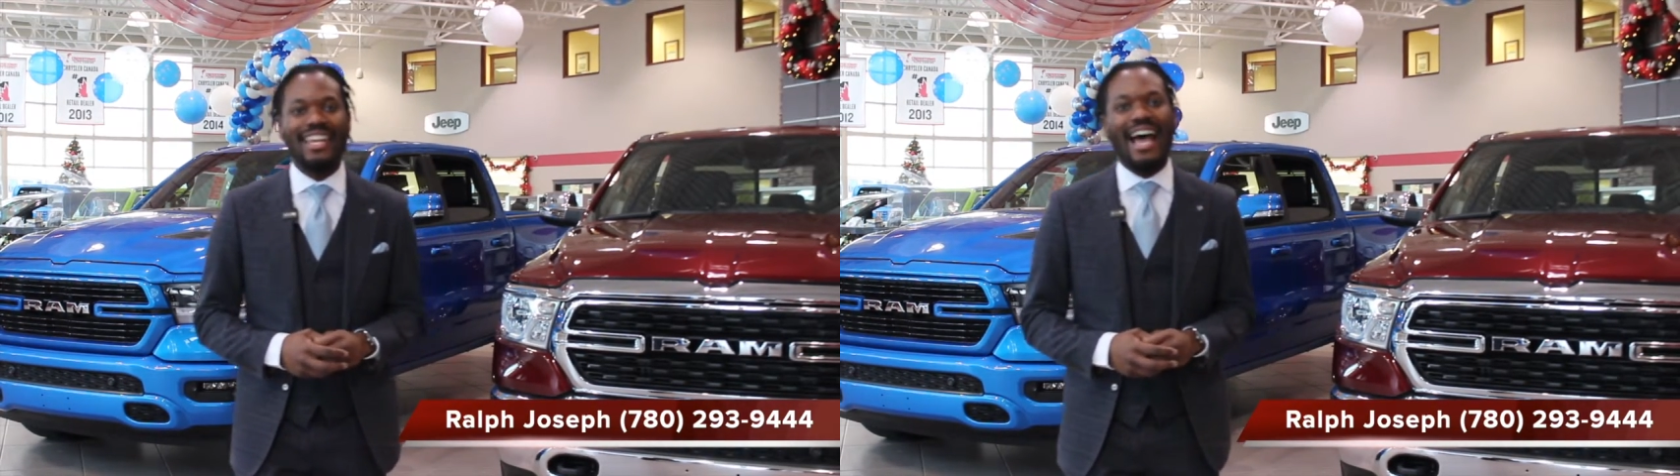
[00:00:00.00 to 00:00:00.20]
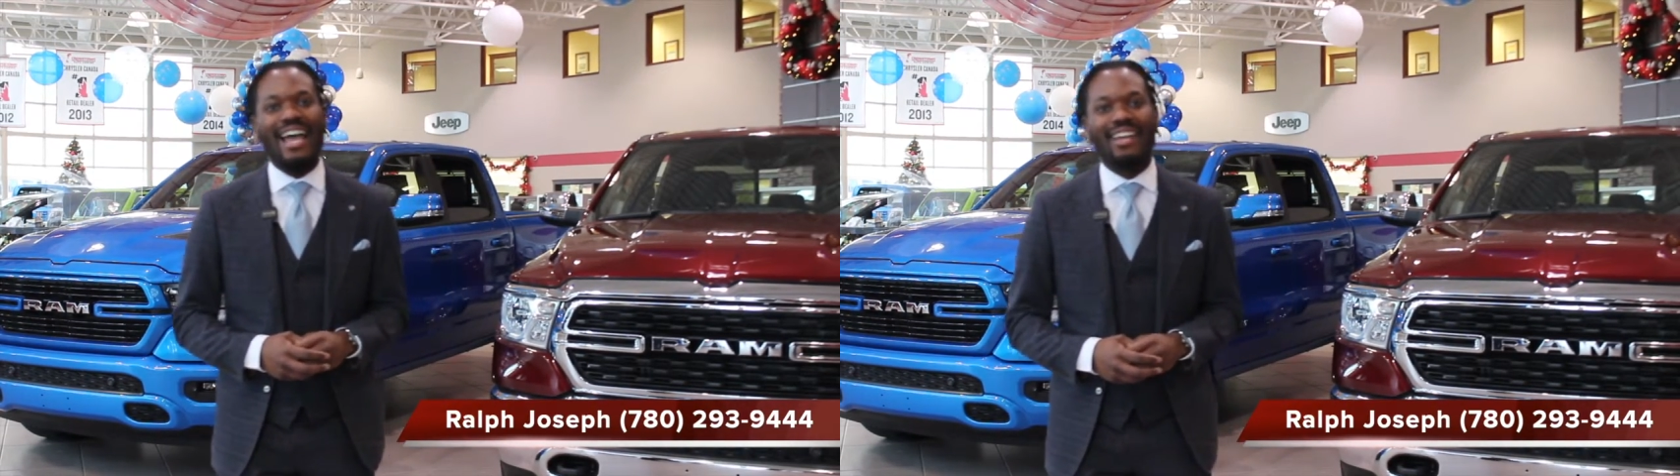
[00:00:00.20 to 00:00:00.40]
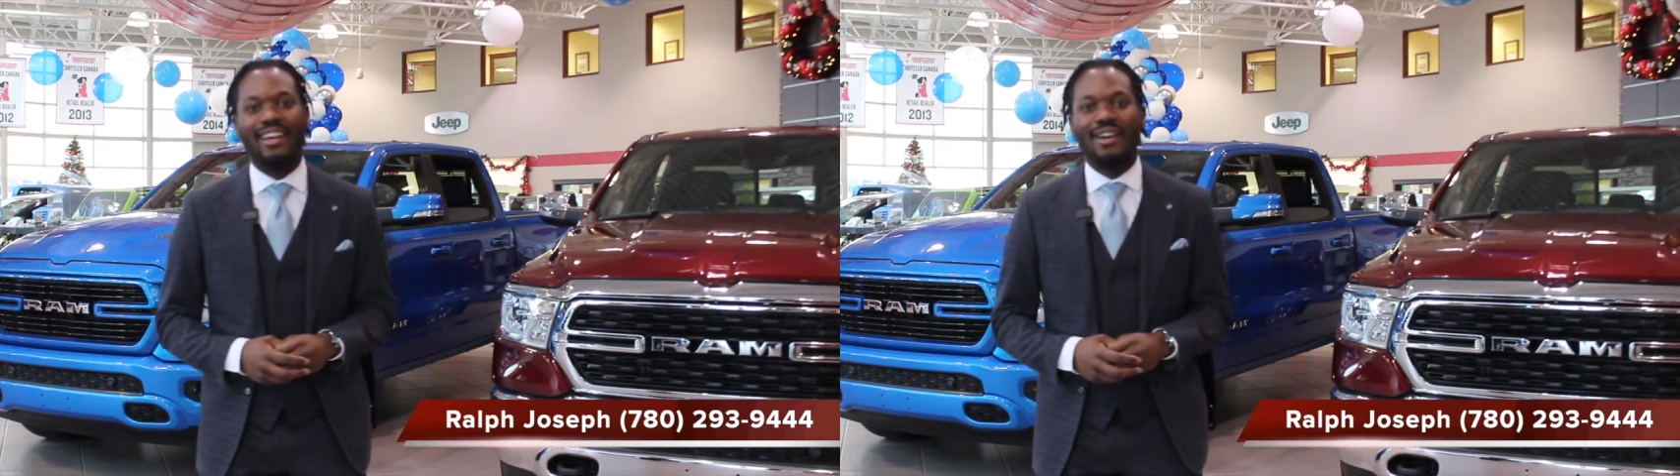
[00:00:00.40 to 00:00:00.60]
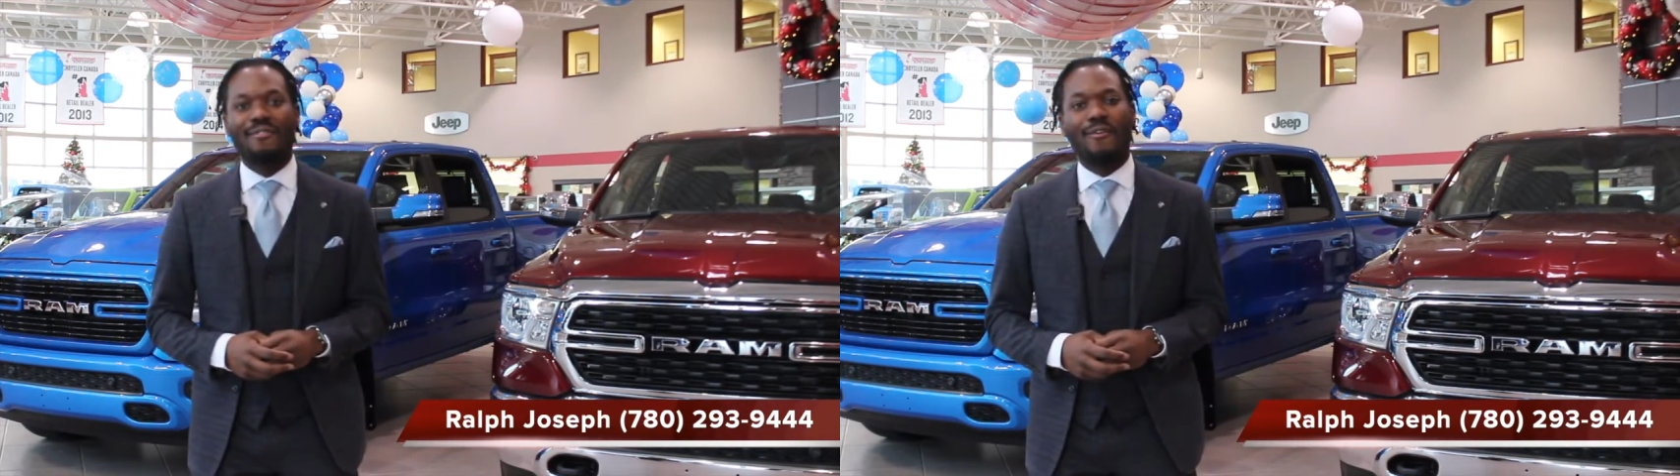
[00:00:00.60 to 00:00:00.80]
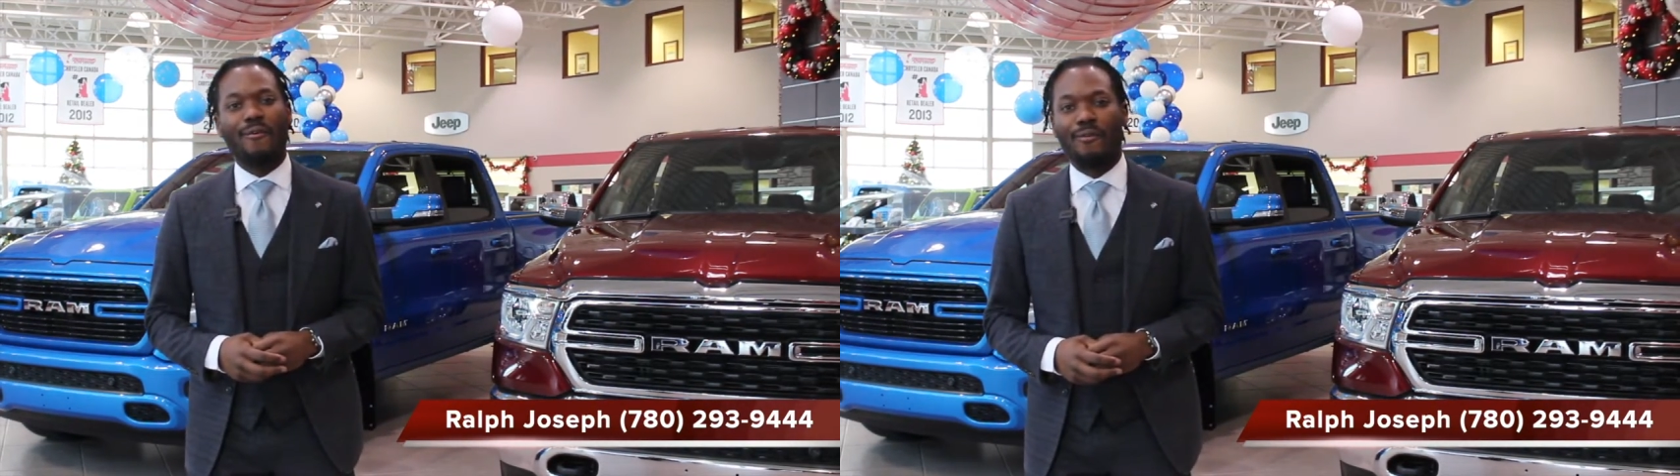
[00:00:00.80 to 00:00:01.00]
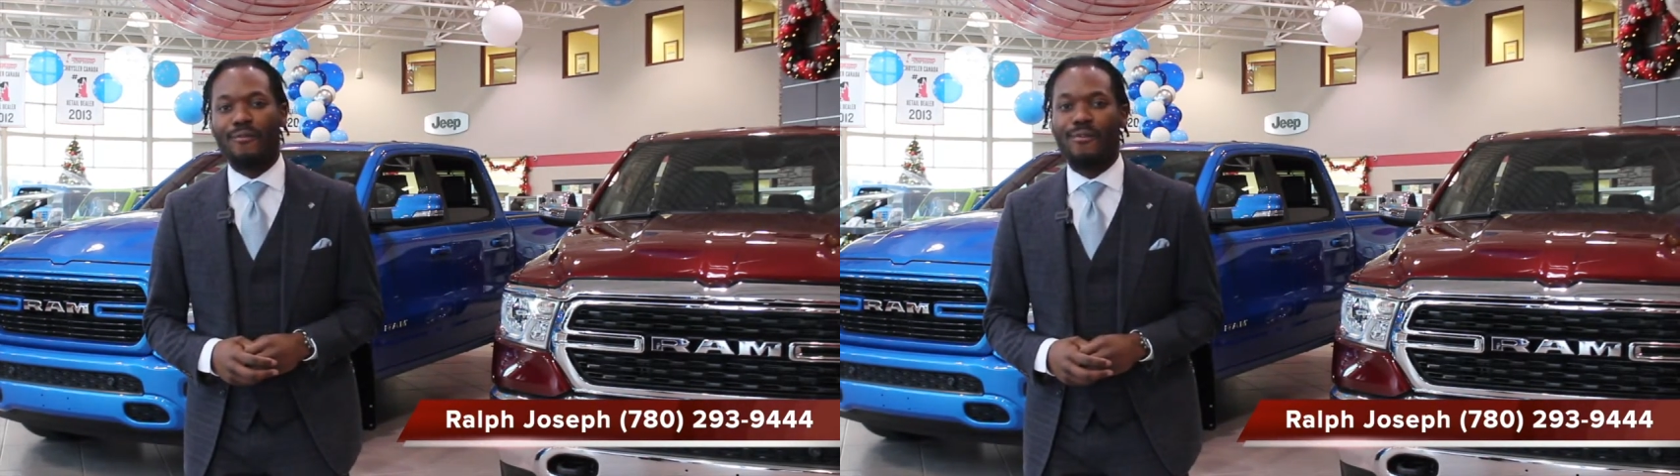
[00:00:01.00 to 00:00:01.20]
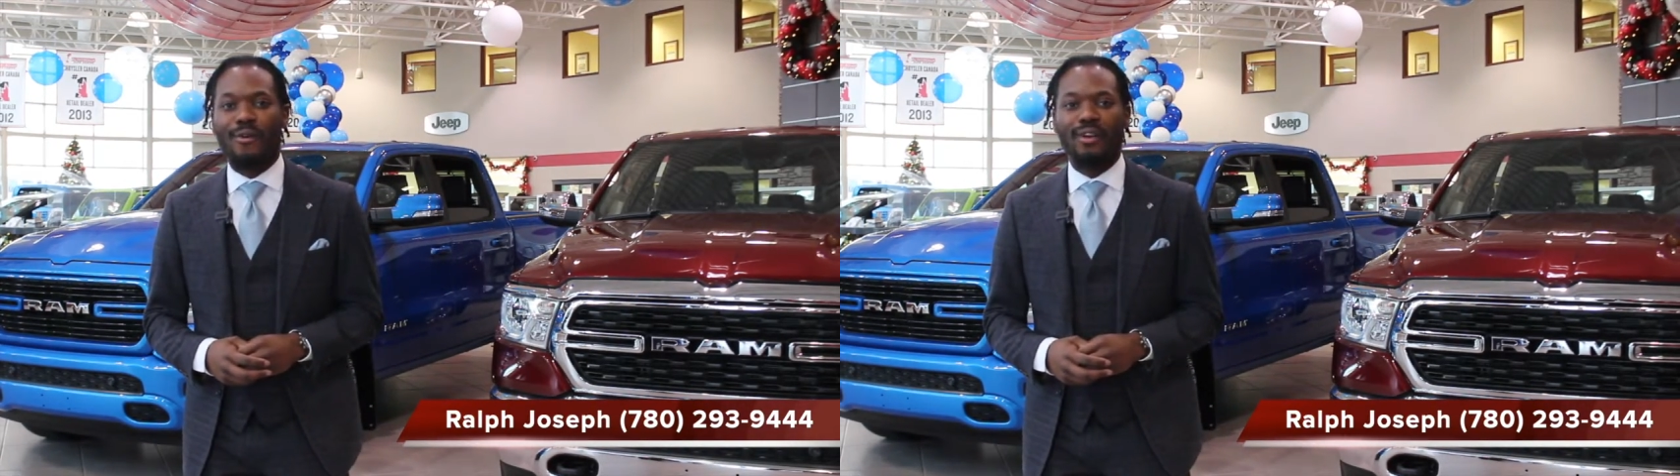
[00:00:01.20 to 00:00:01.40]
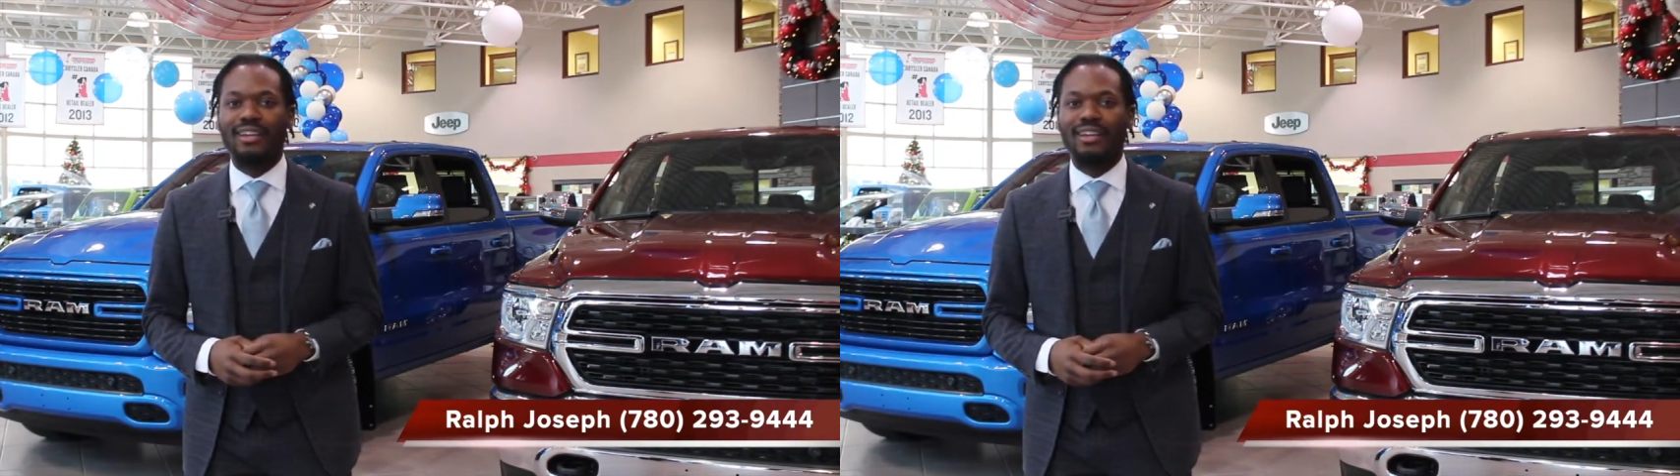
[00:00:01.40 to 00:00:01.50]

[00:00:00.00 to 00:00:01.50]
9444.